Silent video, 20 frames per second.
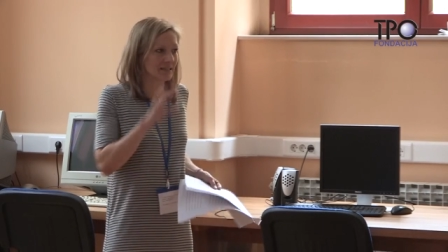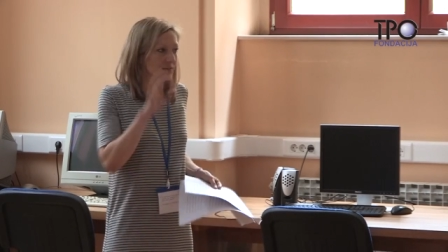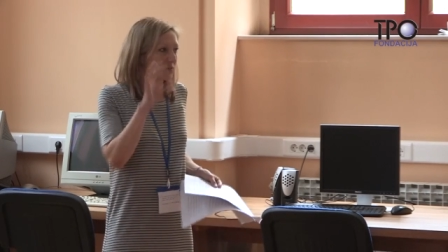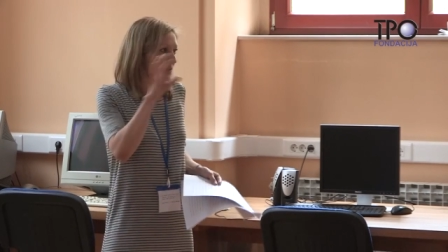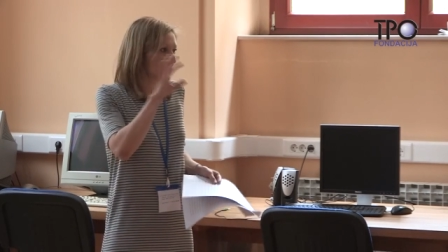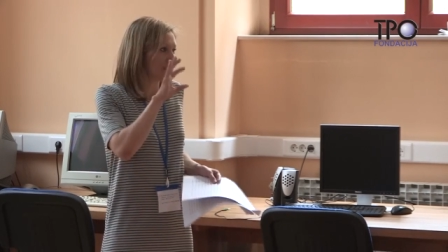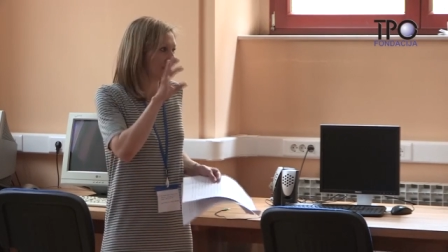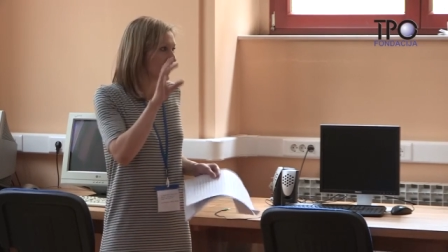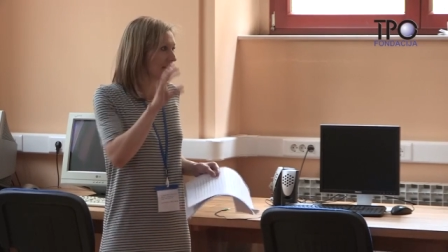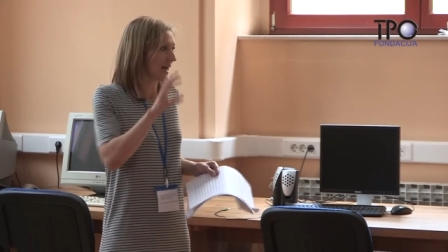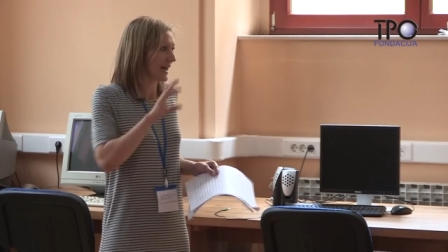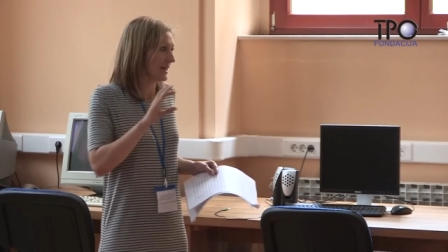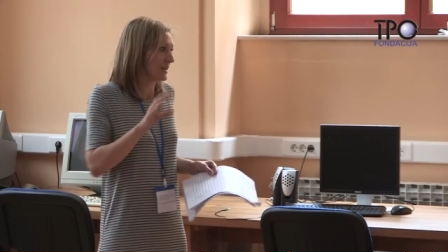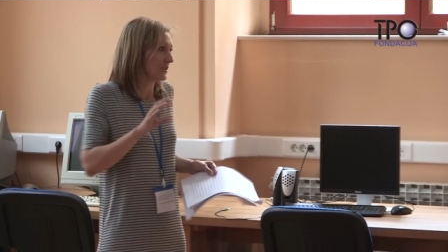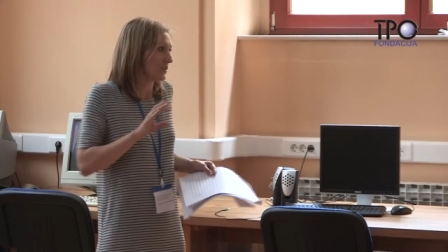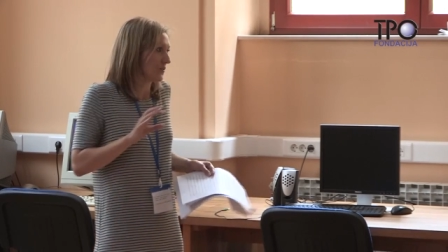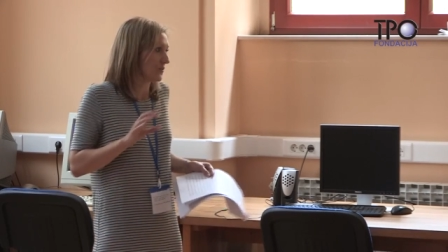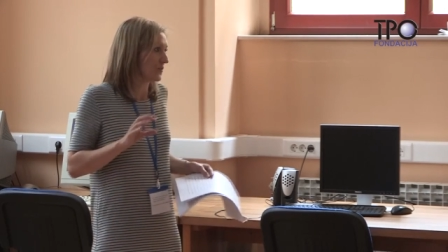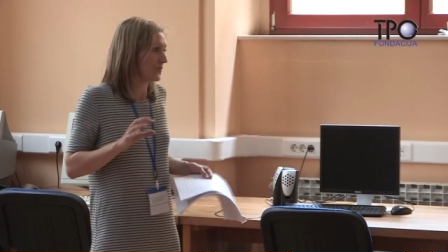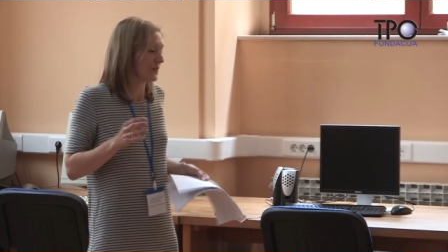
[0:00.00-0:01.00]
different
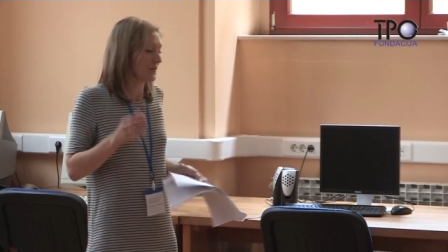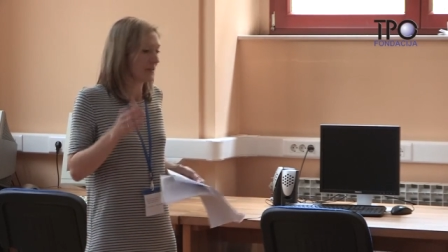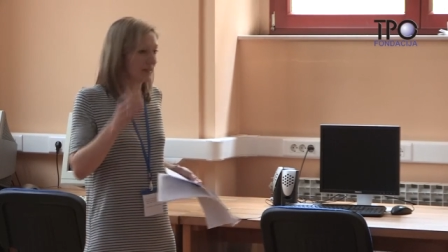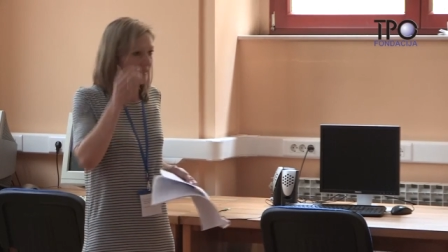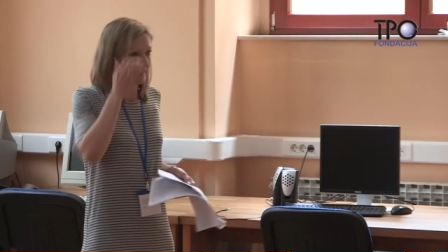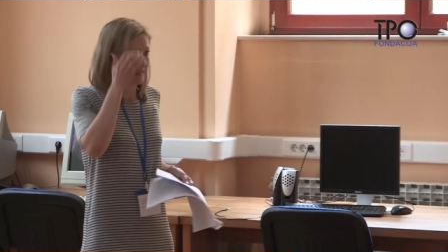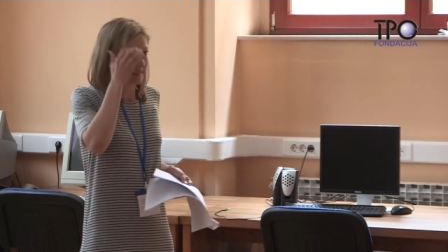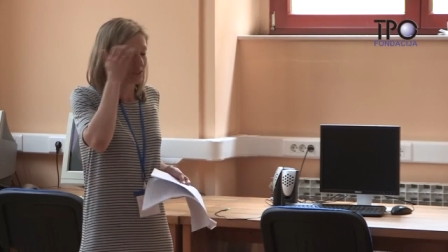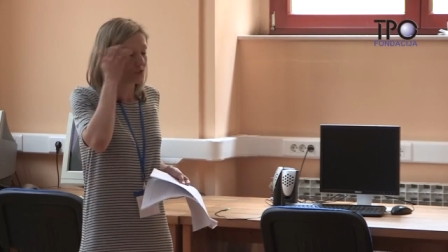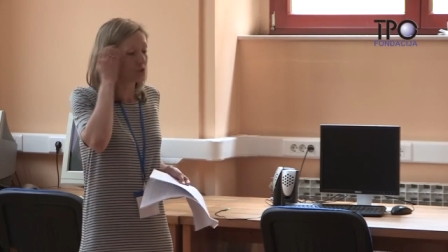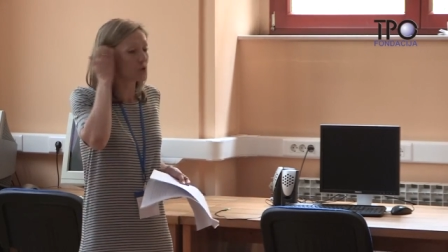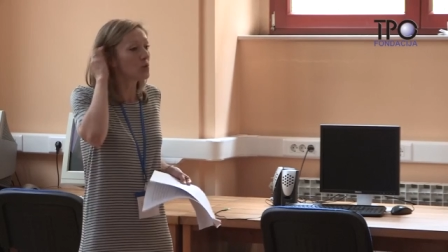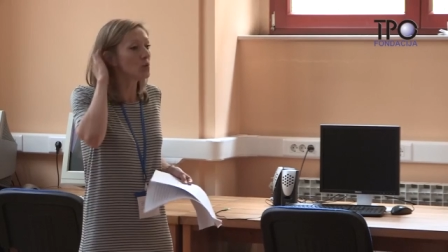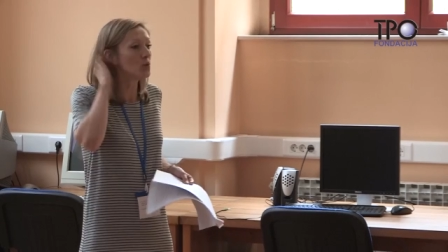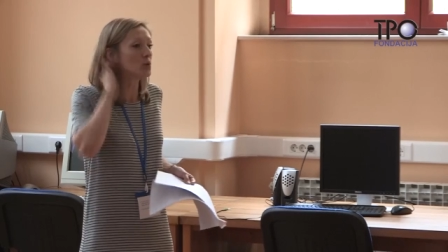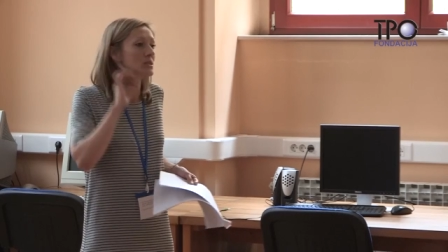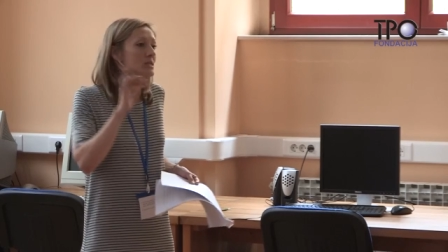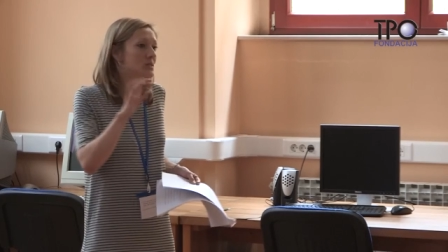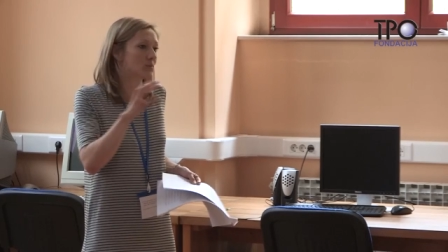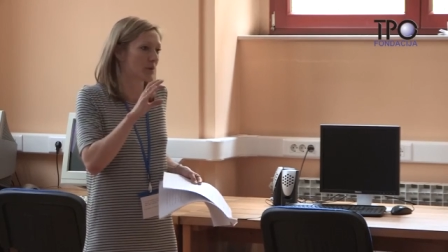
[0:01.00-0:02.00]
kind of
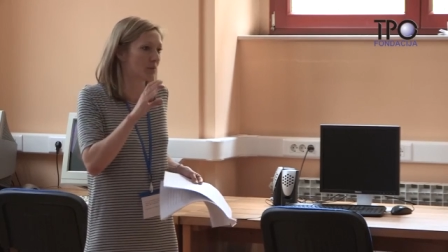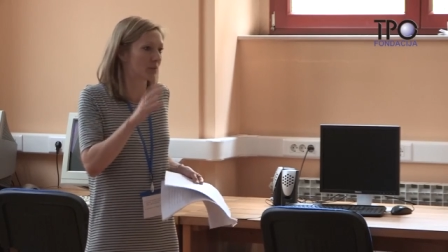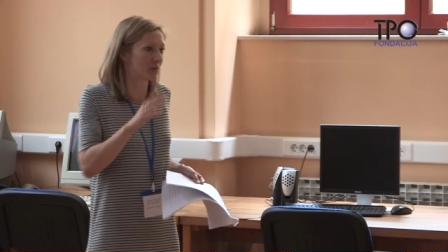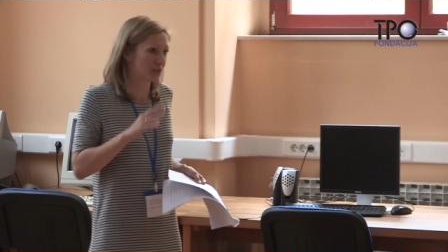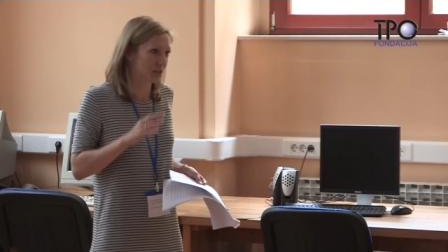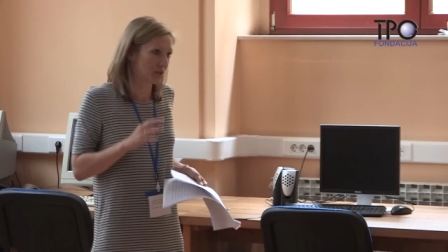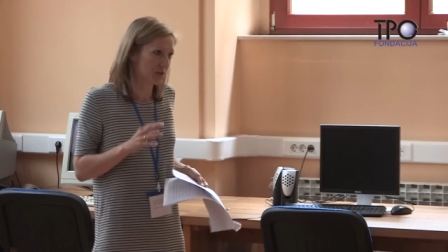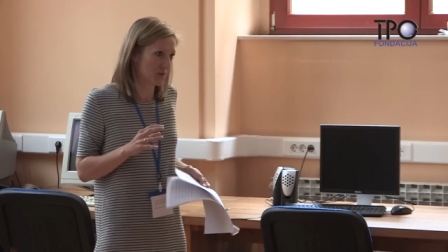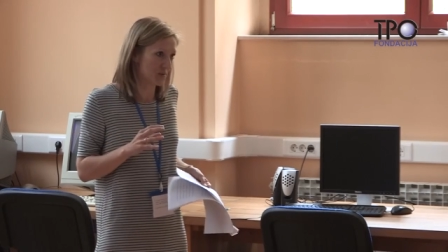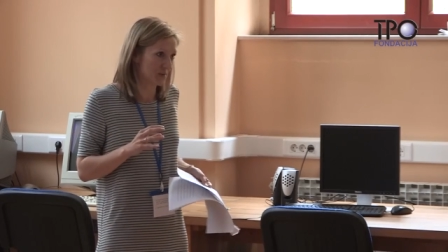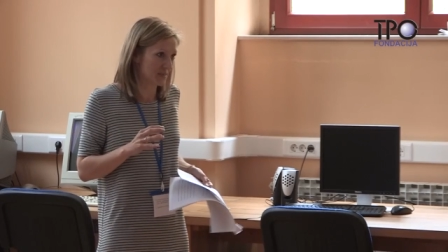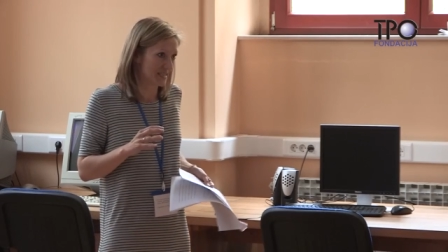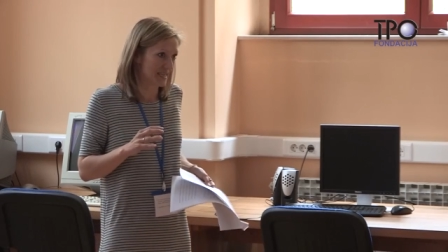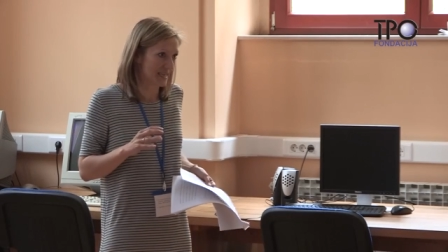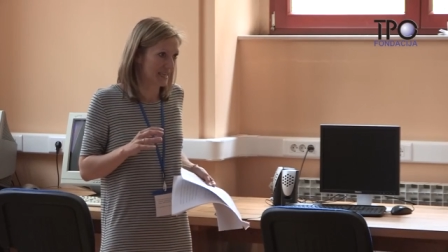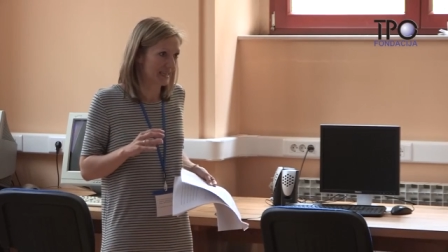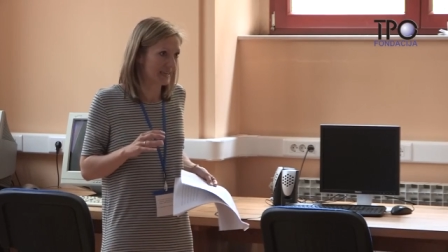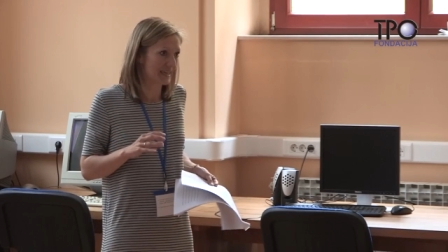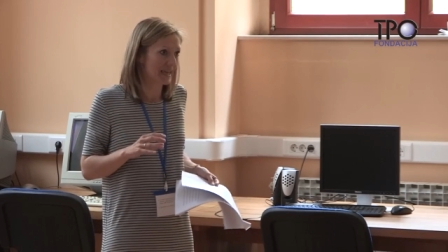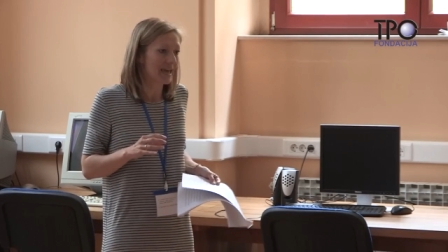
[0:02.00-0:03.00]
tools we were
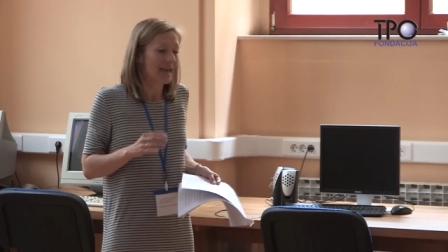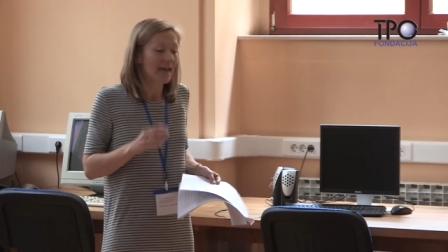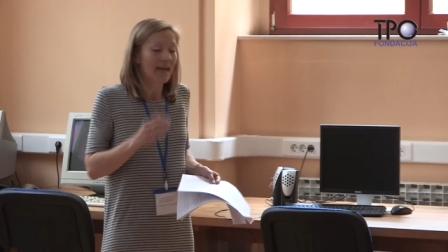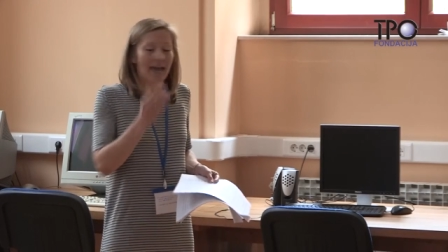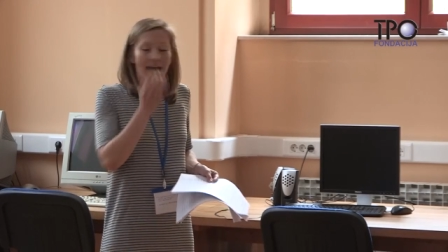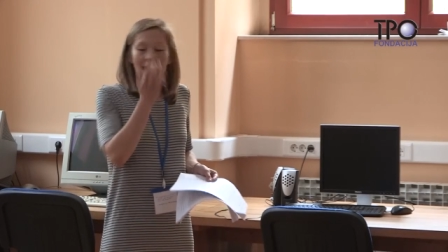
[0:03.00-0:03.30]
using.